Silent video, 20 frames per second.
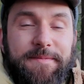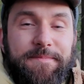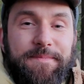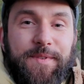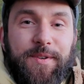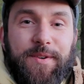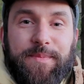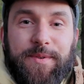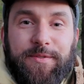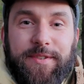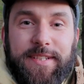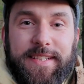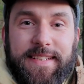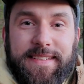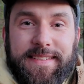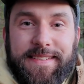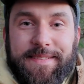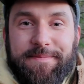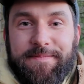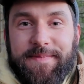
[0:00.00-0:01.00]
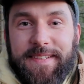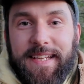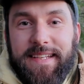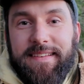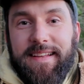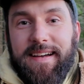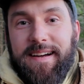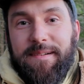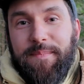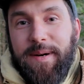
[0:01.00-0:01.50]
Communities that
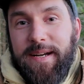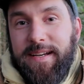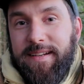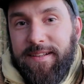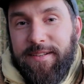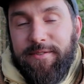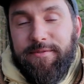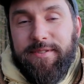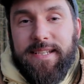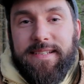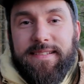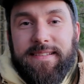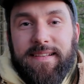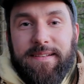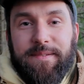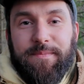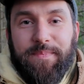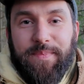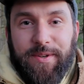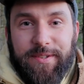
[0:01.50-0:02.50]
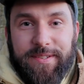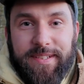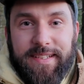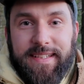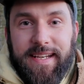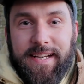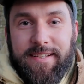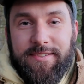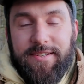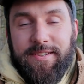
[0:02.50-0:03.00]
are my closest and important,
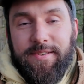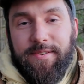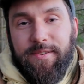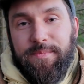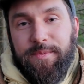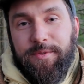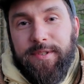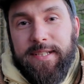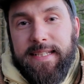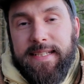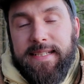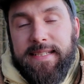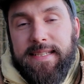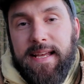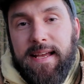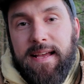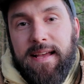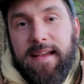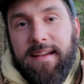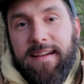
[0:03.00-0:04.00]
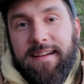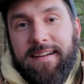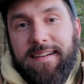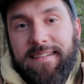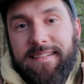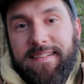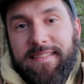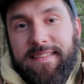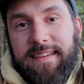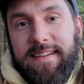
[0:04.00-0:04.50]
actually, communities,
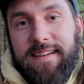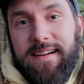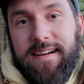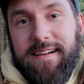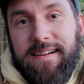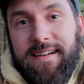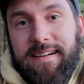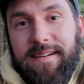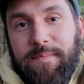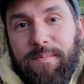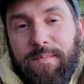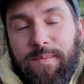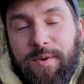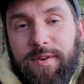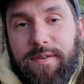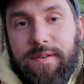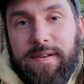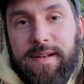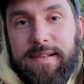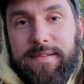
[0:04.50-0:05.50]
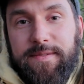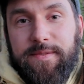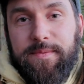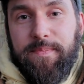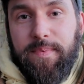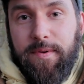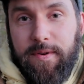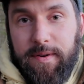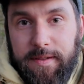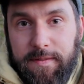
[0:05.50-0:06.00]
they are more or less
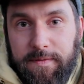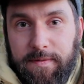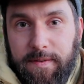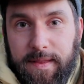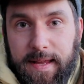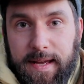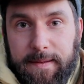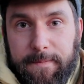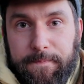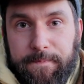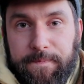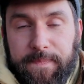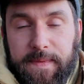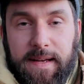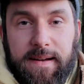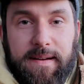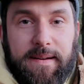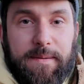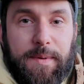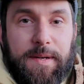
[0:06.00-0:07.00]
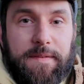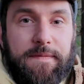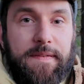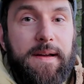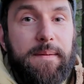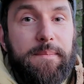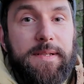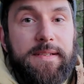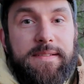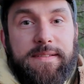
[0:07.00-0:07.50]
supportive for that. My
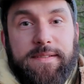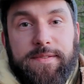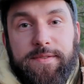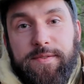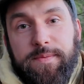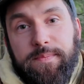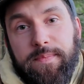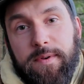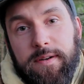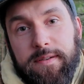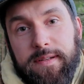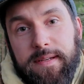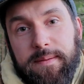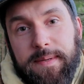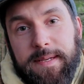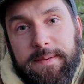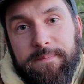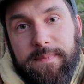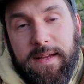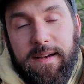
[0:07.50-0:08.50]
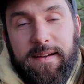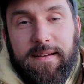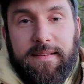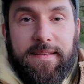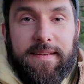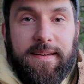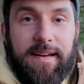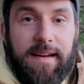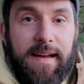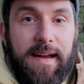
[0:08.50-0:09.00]
family is supporting me,
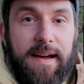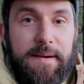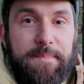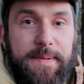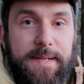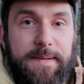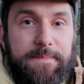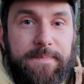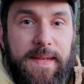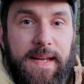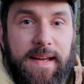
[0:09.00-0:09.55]
they are happy.